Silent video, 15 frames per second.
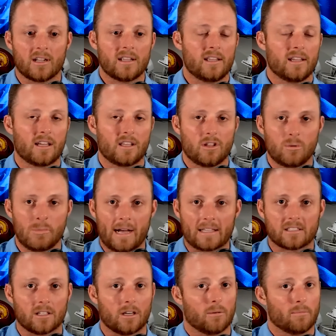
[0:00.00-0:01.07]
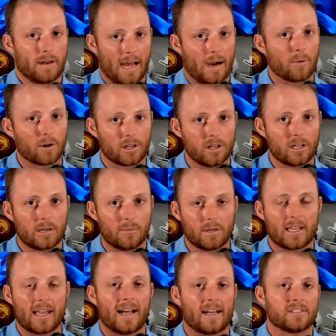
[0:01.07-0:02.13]
You get UMass at home. Now we're cooking
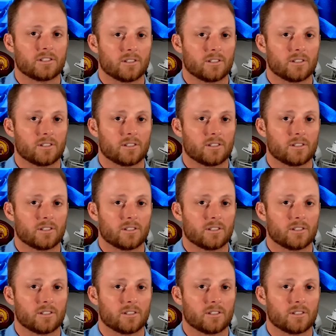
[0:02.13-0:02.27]
with gas.